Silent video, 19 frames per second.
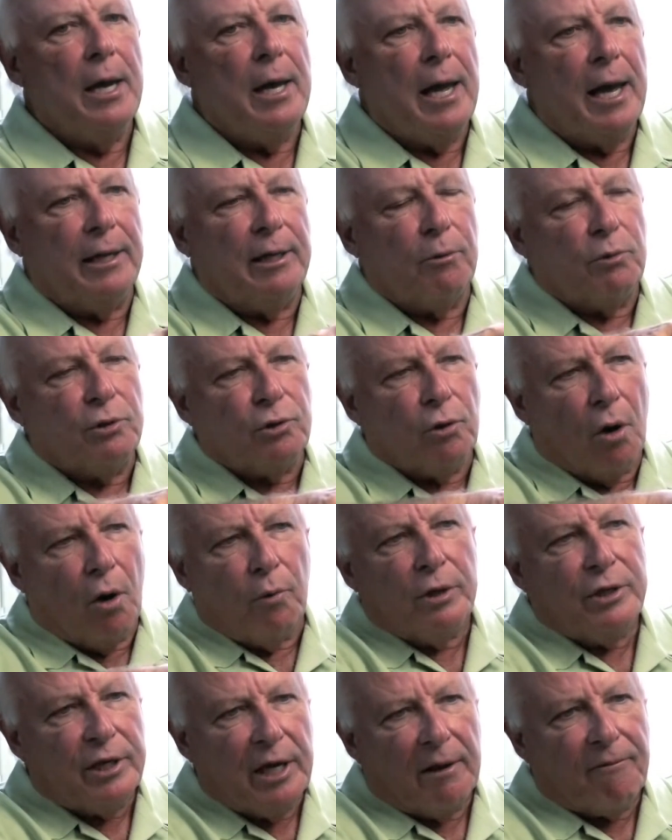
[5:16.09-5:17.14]
and there was
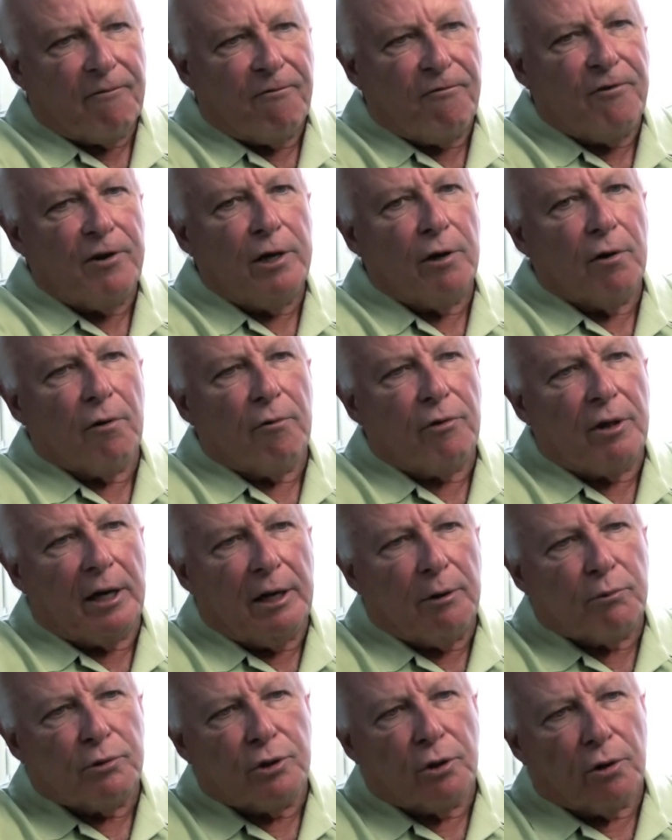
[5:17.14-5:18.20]
always that fear that
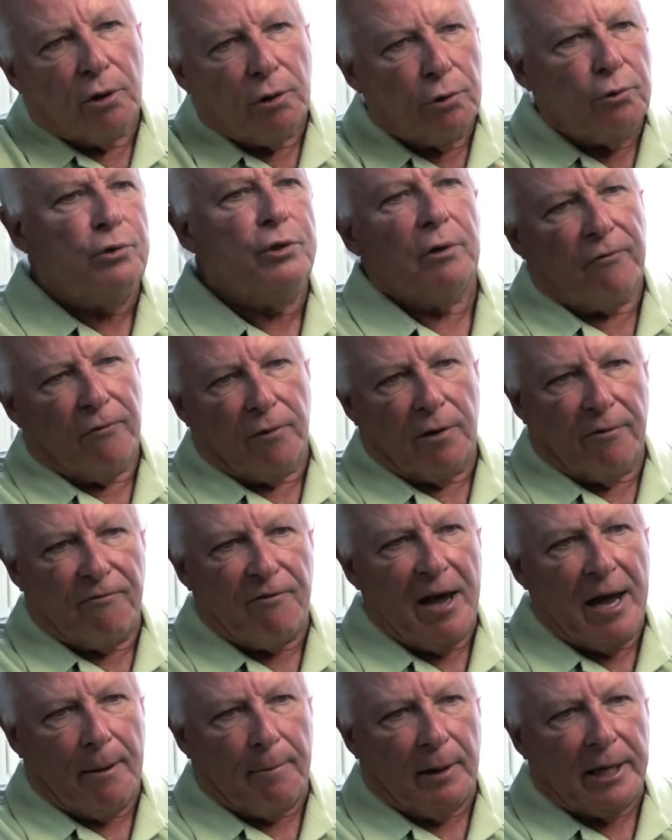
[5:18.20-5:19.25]
he was going to lose it for the
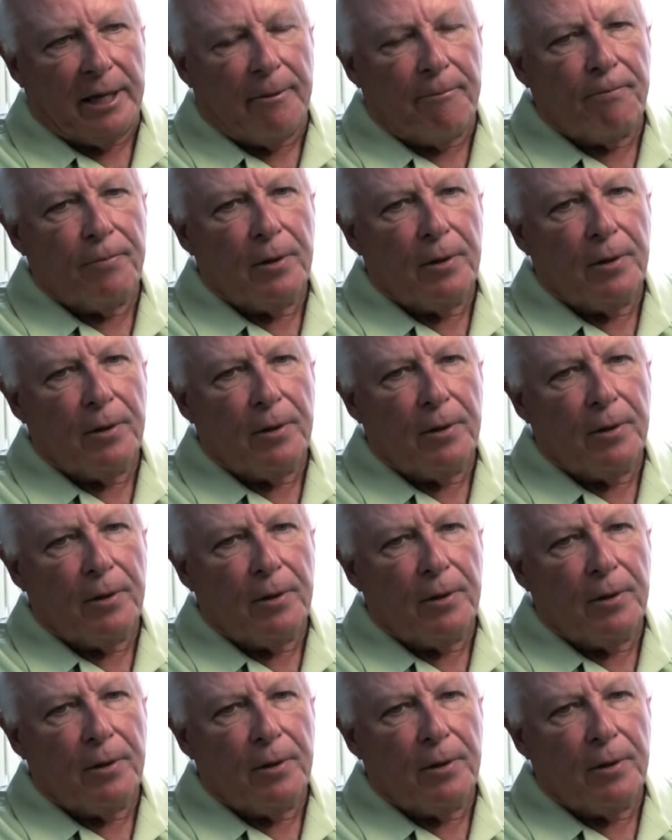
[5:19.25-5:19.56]
family.